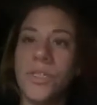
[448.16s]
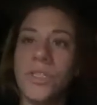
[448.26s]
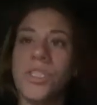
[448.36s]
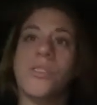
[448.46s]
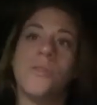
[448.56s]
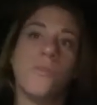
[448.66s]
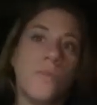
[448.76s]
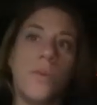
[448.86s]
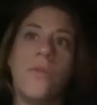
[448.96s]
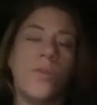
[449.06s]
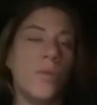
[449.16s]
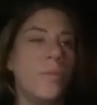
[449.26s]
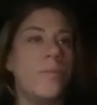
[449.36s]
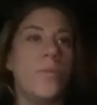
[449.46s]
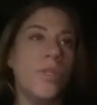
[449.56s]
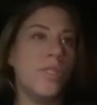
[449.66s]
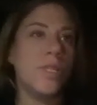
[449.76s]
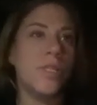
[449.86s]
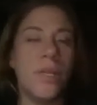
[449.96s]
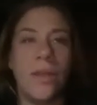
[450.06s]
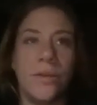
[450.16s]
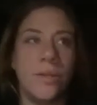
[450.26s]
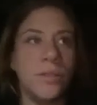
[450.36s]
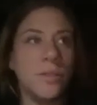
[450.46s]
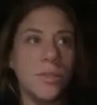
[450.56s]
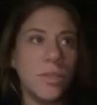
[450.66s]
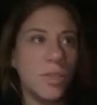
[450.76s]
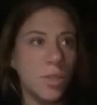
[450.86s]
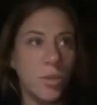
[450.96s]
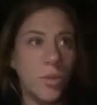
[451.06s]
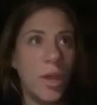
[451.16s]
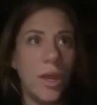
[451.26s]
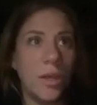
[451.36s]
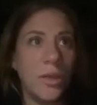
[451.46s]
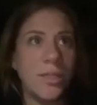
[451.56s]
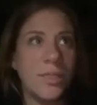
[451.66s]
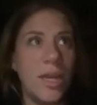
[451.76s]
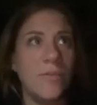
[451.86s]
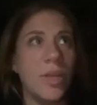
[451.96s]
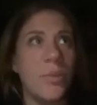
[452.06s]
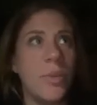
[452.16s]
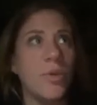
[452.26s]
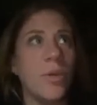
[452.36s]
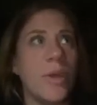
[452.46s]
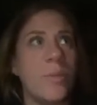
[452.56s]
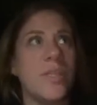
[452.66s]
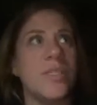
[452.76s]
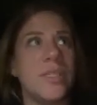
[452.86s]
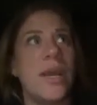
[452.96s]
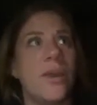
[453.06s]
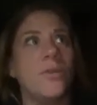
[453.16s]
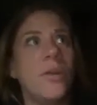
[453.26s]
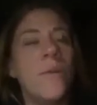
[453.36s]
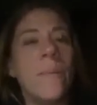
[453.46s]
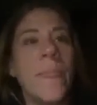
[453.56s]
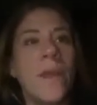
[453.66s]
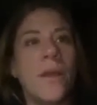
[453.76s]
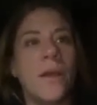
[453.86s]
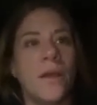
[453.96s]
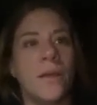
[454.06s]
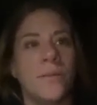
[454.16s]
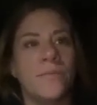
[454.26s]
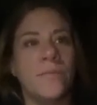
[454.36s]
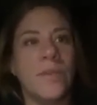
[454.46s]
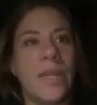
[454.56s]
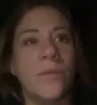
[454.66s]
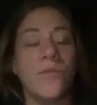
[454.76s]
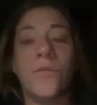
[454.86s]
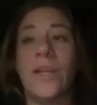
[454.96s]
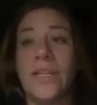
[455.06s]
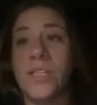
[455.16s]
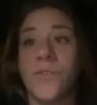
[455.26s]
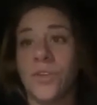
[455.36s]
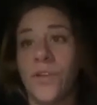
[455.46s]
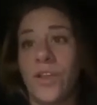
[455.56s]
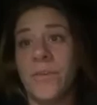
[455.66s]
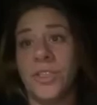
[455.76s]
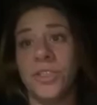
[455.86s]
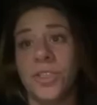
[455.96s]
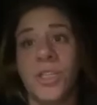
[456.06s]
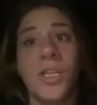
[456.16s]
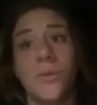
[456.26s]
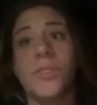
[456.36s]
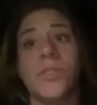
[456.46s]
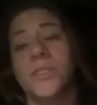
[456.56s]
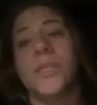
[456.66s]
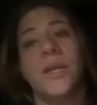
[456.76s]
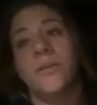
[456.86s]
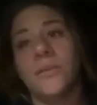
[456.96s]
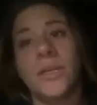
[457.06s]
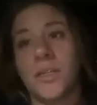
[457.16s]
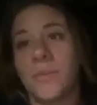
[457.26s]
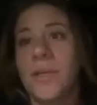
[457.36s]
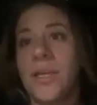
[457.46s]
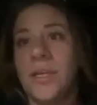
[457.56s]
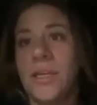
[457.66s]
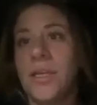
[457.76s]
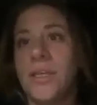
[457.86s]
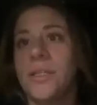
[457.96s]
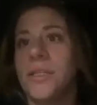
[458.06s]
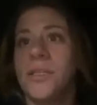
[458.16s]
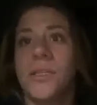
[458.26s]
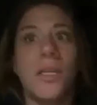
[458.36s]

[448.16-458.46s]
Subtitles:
it's just everything, we stick together, and it's not even like people want to be in denial. Like at least for the father of my children, he was in denial. Like at the beginning, he didn't,